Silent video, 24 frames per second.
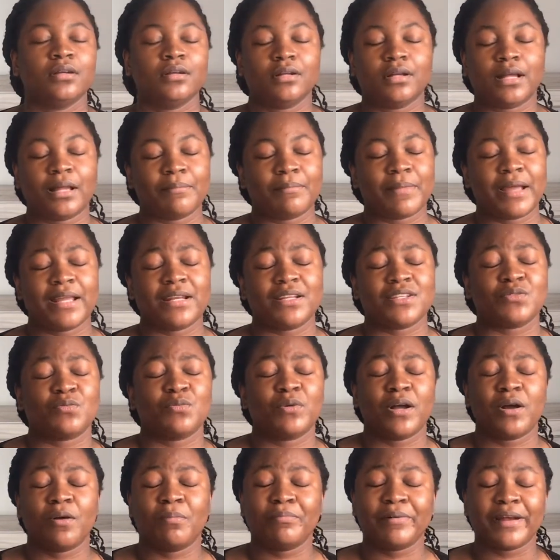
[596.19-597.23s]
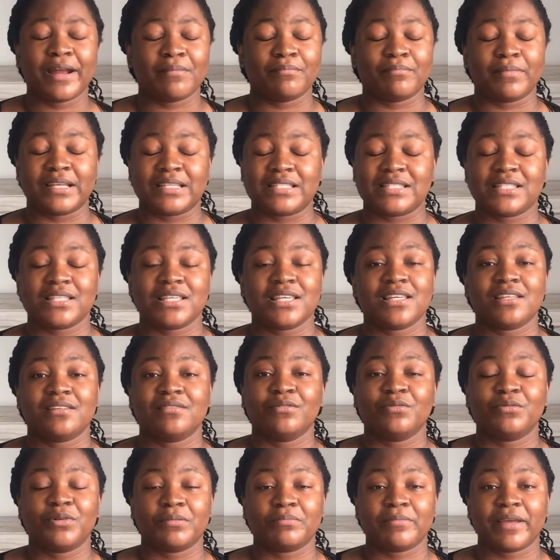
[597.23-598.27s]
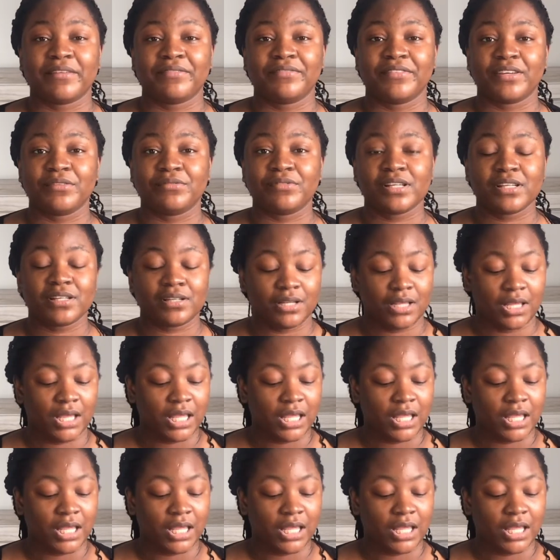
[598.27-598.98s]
I might as well prime my skin with my favorite.